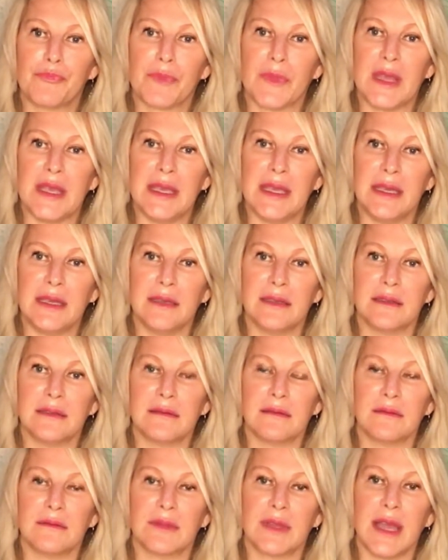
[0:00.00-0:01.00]
he had
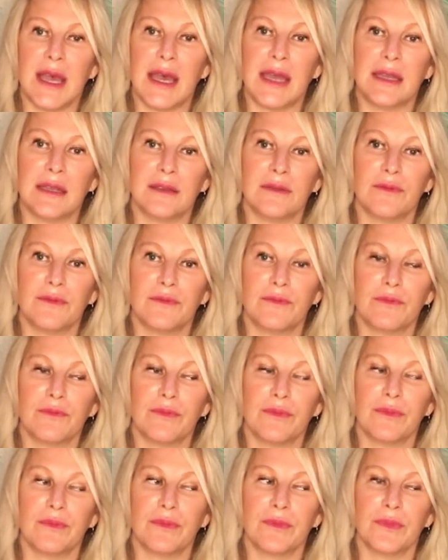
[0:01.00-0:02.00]
kind of
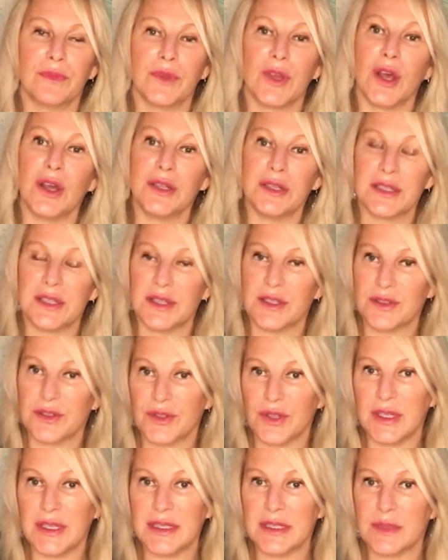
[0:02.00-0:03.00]
gone to the
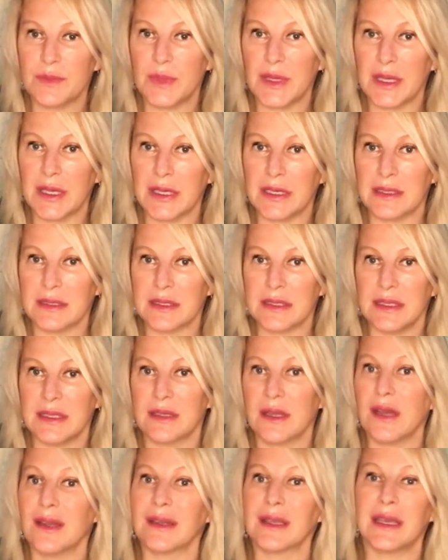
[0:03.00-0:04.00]
streets because he'd
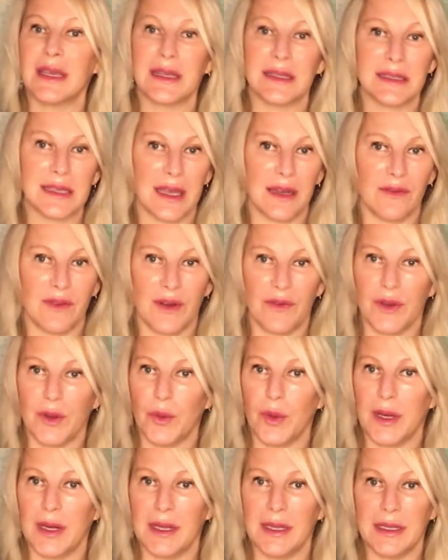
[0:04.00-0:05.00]
gotten kicked out of
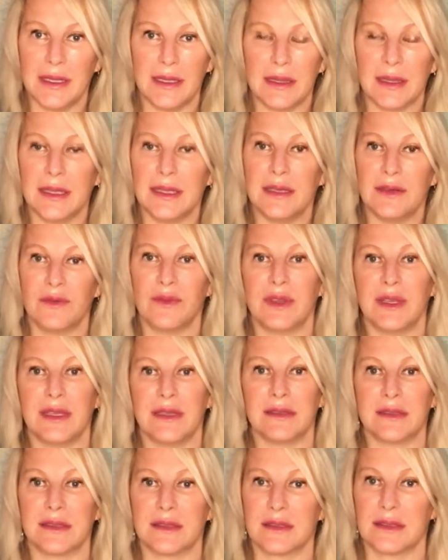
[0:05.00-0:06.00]
everywhere he lived.
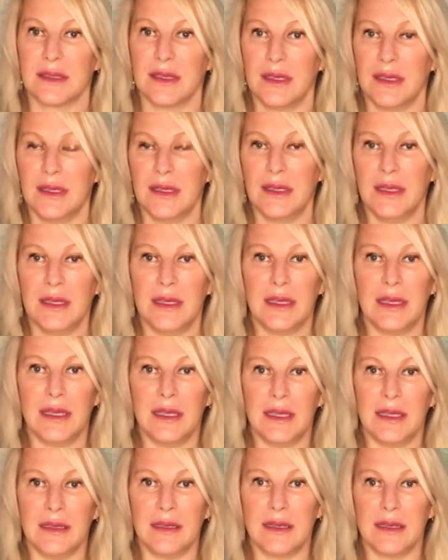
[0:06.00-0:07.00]

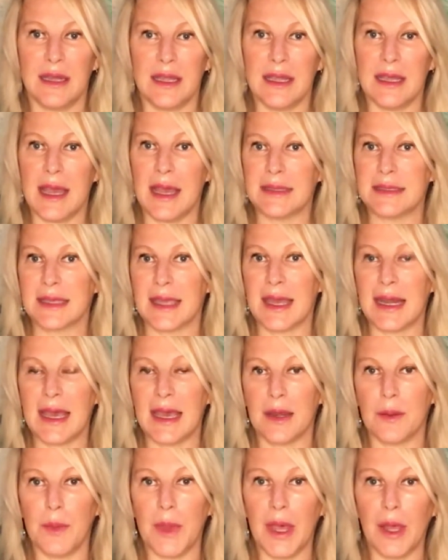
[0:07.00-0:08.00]
He had to get
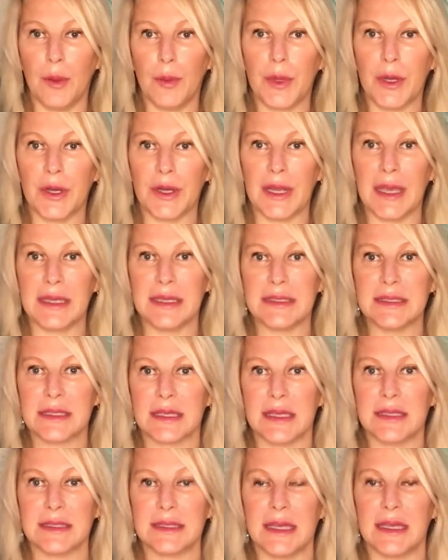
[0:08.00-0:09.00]
out of Melbourne. I
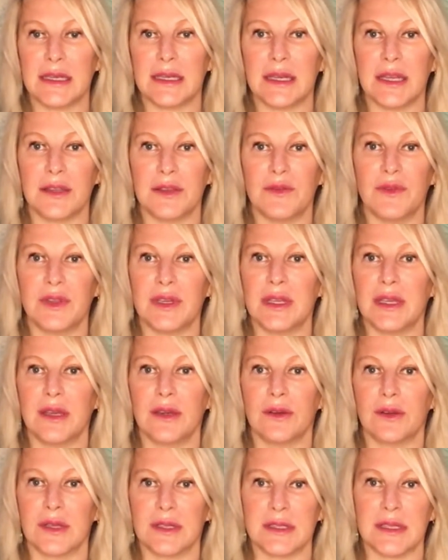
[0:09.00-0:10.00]
discussed that in another
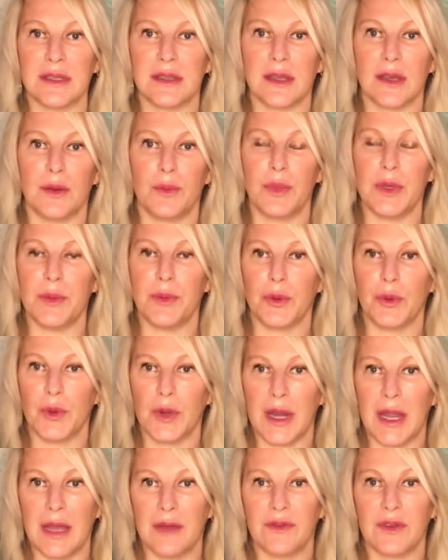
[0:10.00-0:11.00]
video because he thought people were
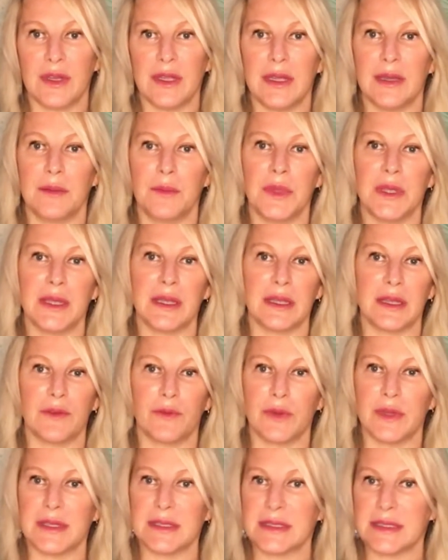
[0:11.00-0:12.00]
after him. He lived
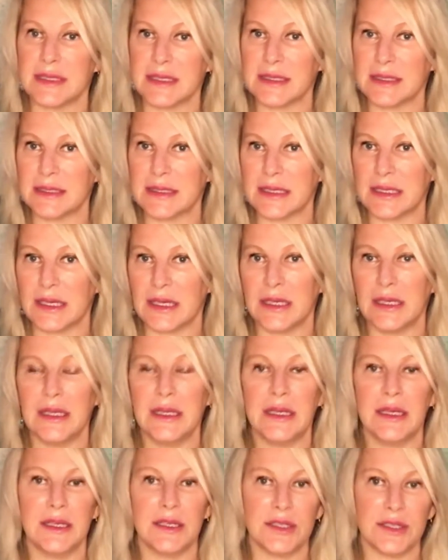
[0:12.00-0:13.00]
with his sister.
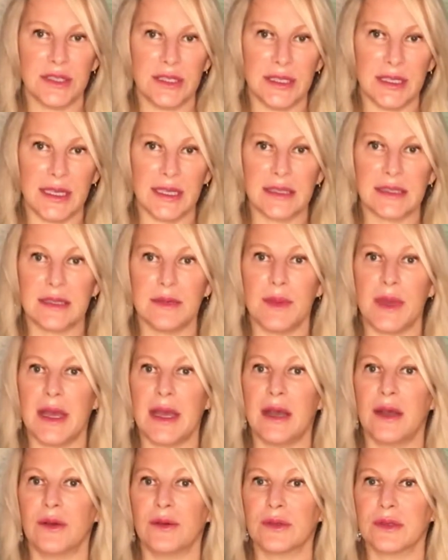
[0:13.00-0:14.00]
She kicked him
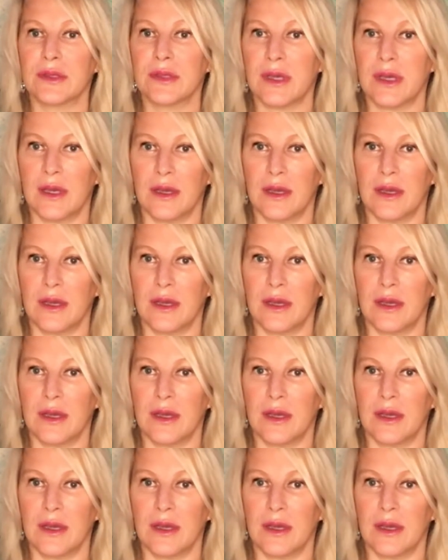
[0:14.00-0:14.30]
out